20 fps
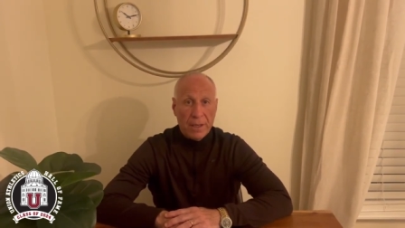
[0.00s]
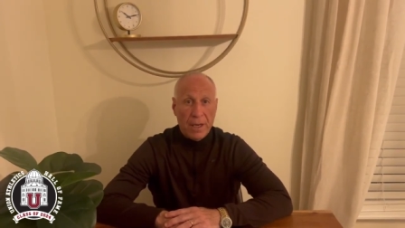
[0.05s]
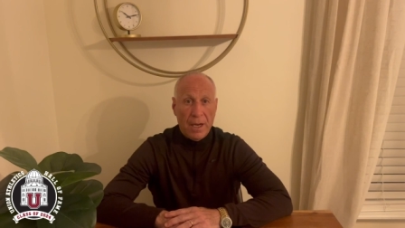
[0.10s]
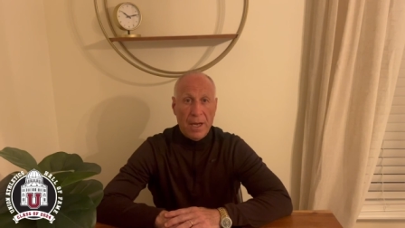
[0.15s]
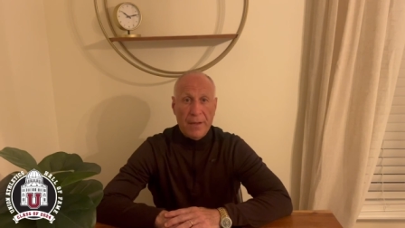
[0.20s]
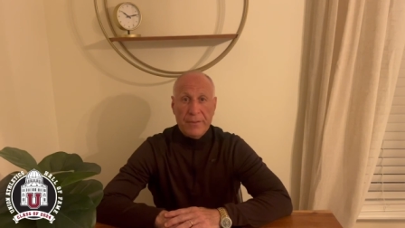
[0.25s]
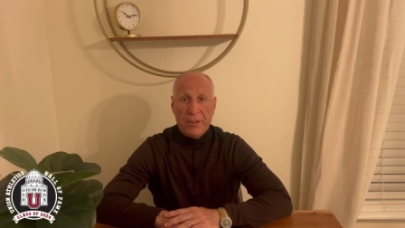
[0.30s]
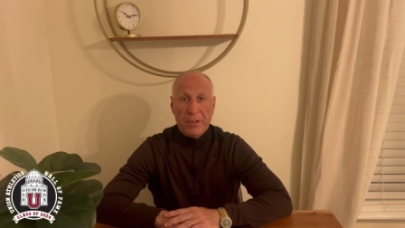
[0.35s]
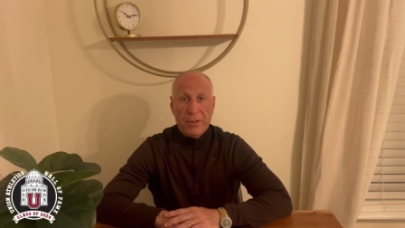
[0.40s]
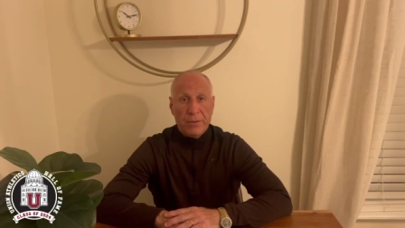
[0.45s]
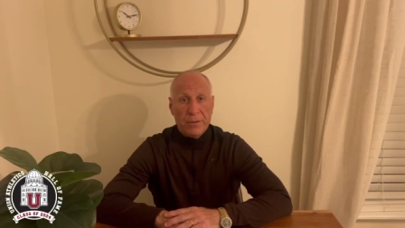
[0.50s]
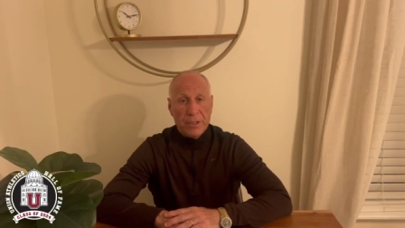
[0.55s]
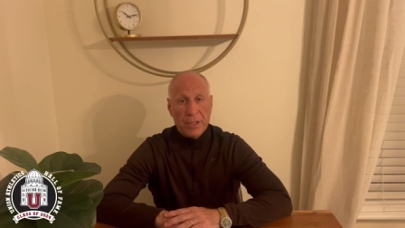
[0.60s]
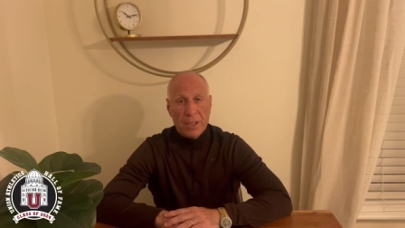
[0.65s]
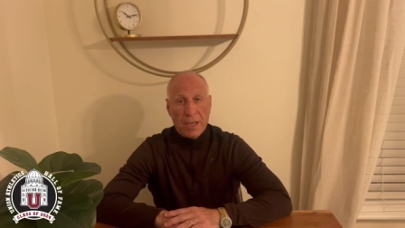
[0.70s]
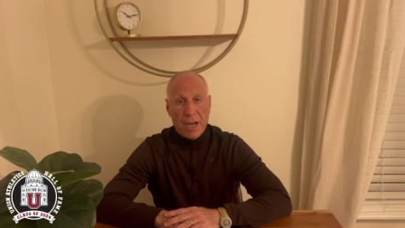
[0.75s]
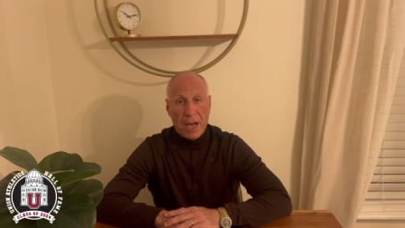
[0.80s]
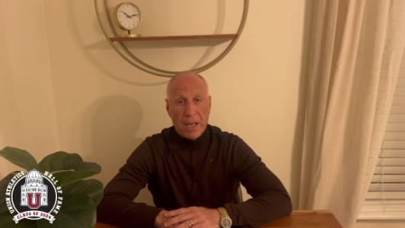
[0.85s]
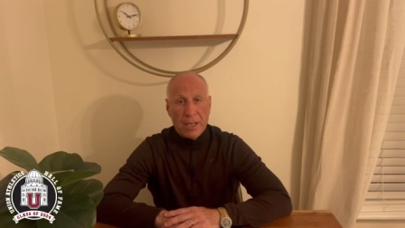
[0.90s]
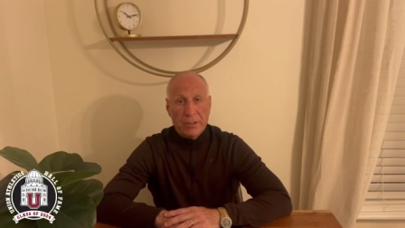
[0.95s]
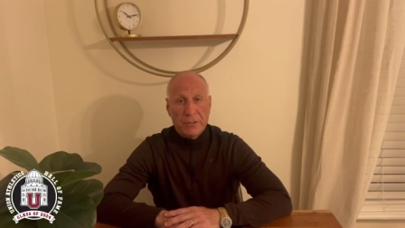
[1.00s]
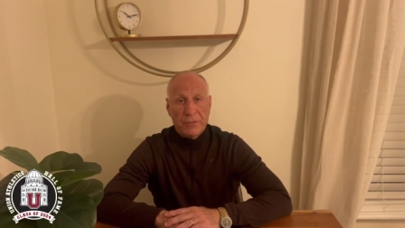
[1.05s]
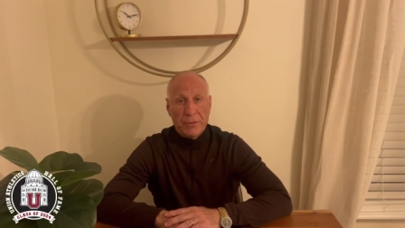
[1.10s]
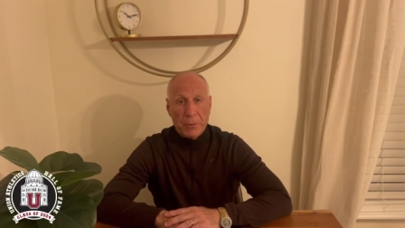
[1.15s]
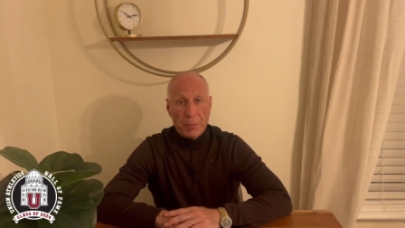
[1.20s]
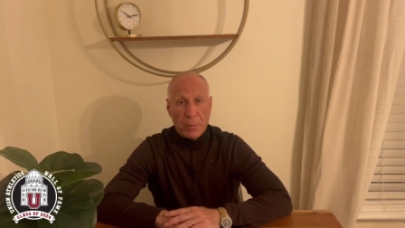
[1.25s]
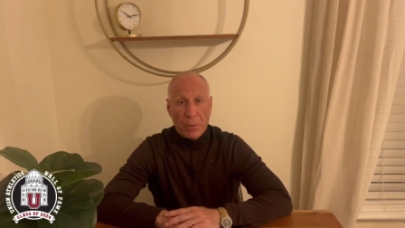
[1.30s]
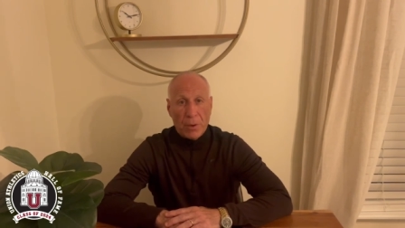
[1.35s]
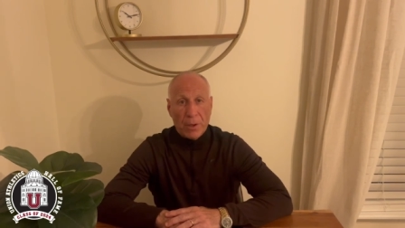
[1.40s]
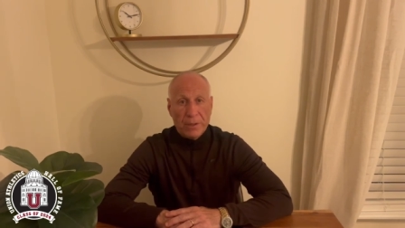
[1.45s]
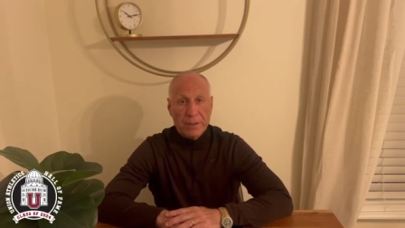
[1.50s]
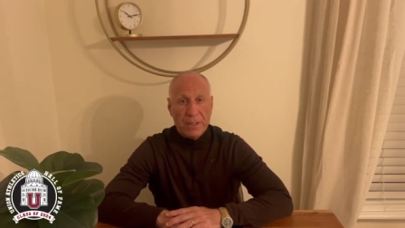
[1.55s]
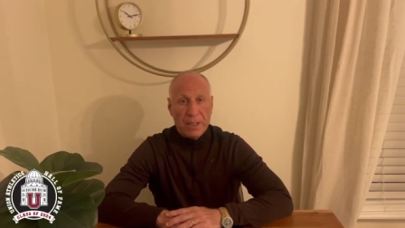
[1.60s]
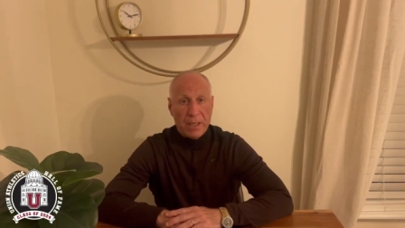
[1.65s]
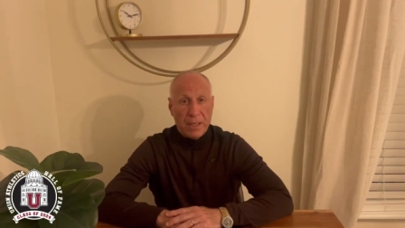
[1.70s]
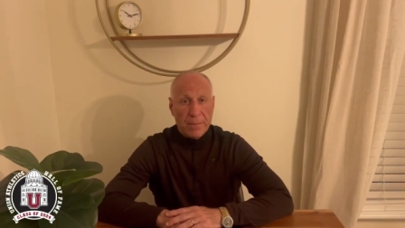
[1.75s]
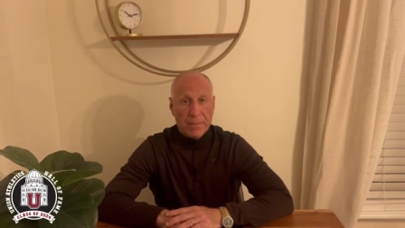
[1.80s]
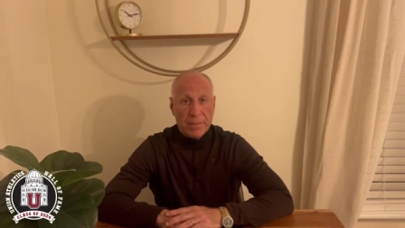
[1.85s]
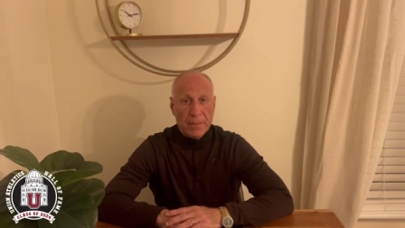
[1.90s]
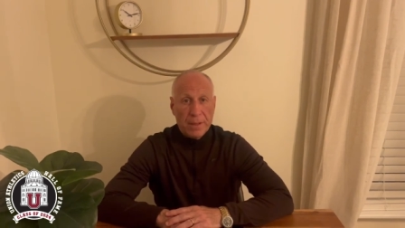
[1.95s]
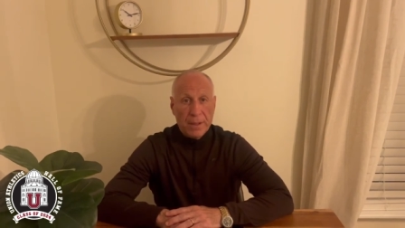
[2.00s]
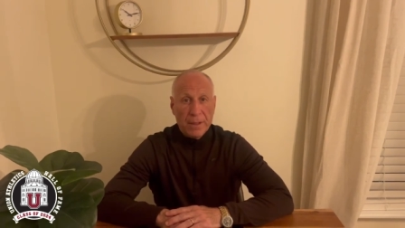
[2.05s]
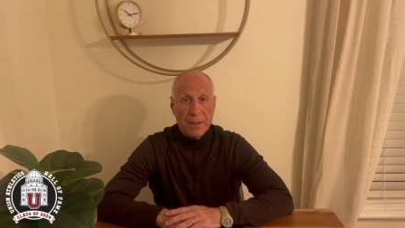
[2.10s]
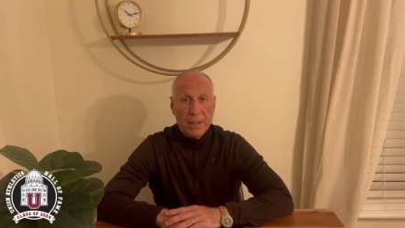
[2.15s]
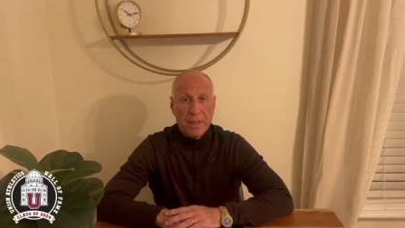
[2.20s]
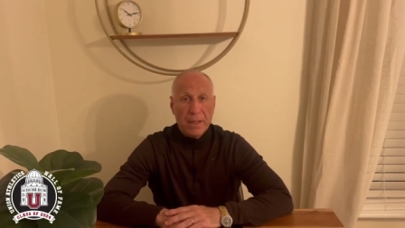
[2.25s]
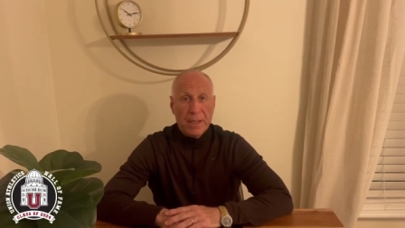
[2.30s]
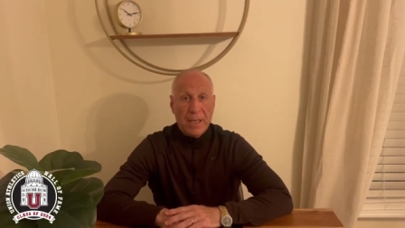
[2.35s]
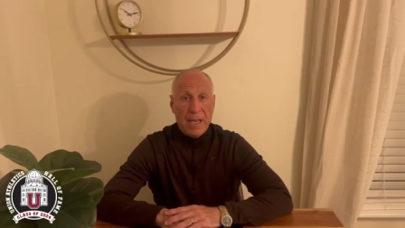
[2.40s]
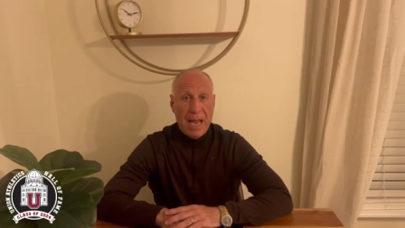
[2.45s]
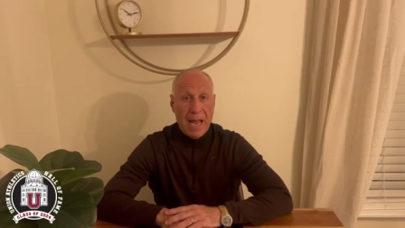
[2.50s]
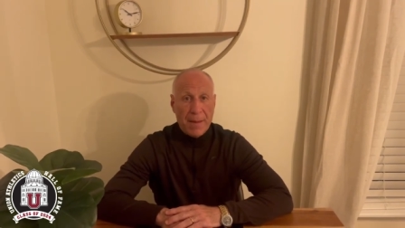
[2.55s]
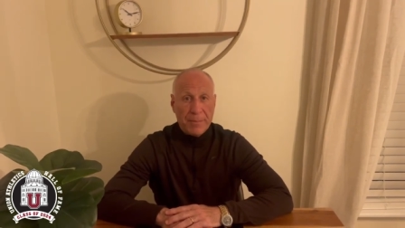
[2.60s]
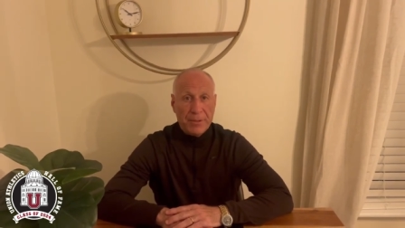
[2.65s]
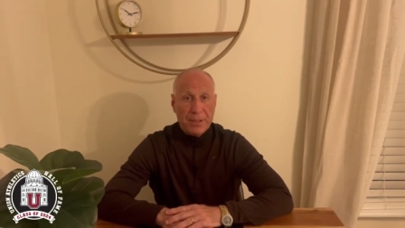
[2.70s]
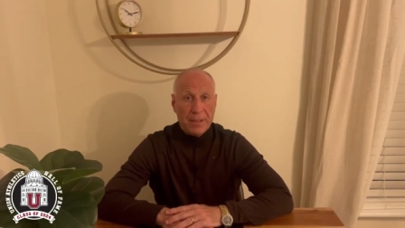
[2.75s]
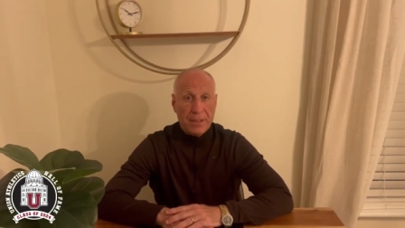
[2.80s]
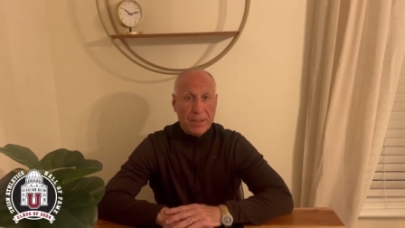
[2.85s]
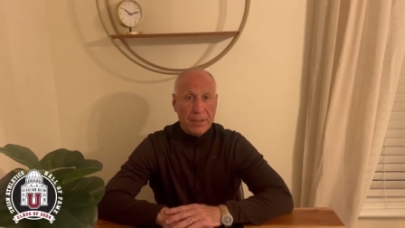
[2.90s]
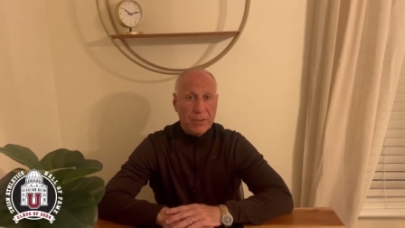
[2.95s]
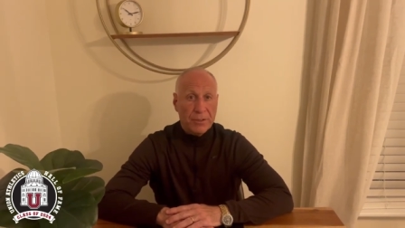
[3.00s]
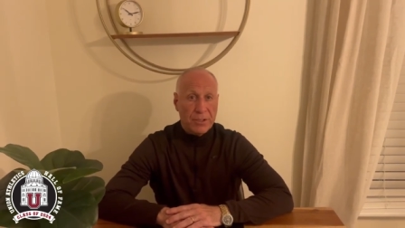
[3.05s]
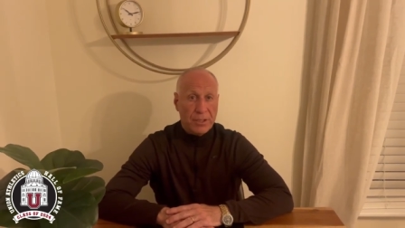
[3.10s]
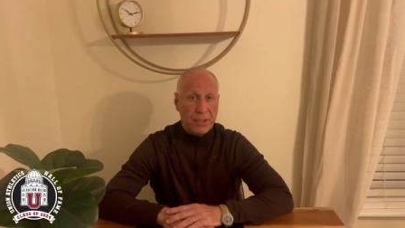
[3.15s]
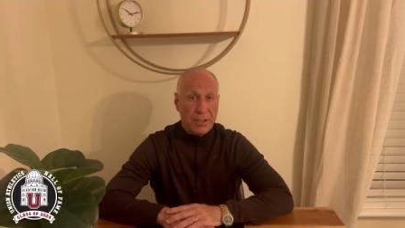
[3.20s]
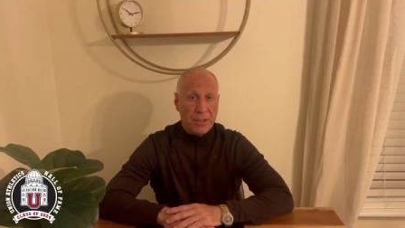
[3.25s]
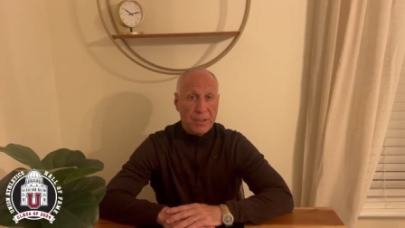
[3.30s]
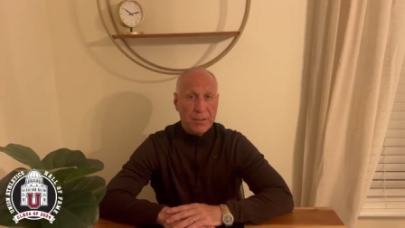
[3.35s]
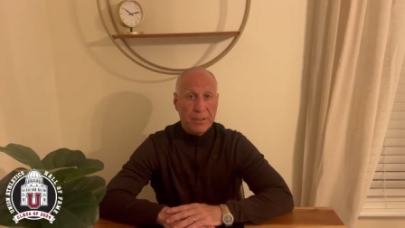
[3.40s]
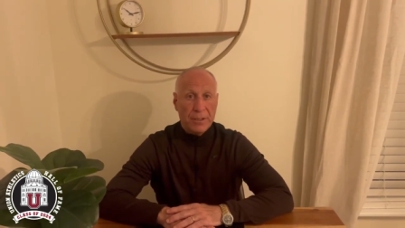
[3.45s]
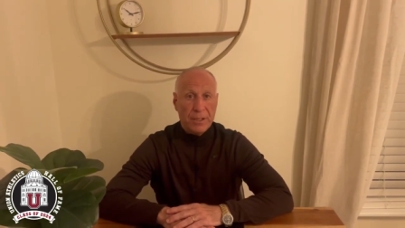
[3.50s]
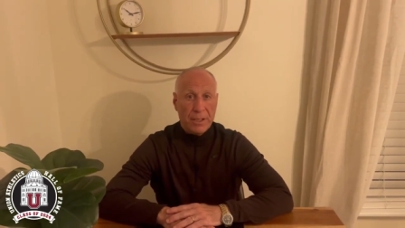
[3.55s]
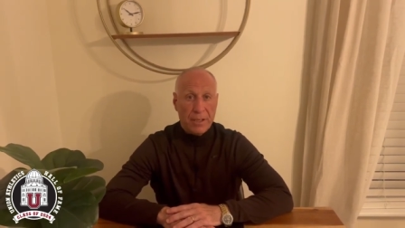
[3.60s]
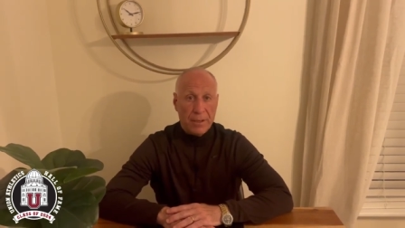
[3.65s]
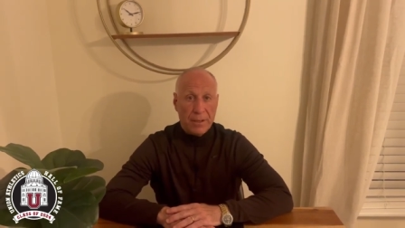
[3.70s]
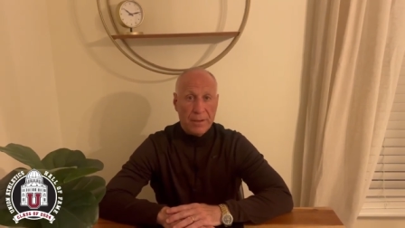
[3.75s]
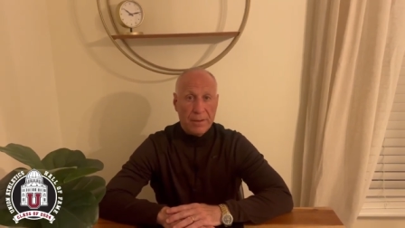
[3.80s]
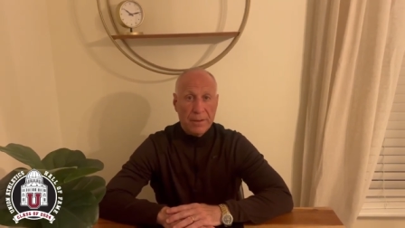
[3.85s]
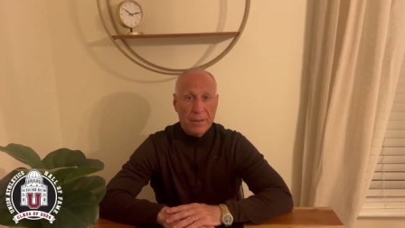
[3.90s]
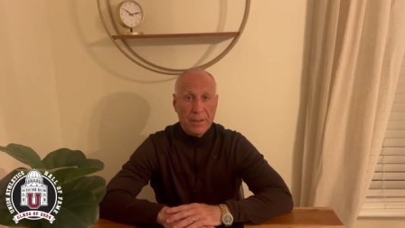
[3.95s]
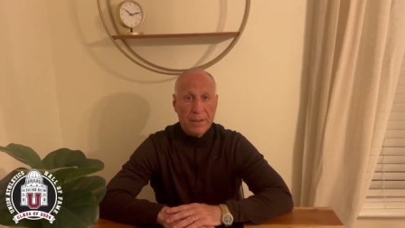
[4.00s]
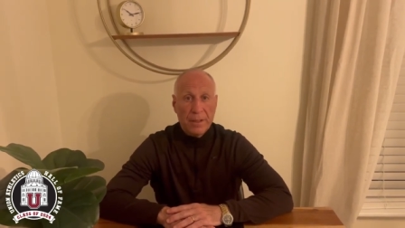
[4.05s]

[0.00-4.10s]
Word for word: on the Union College football team, captain in your senior year.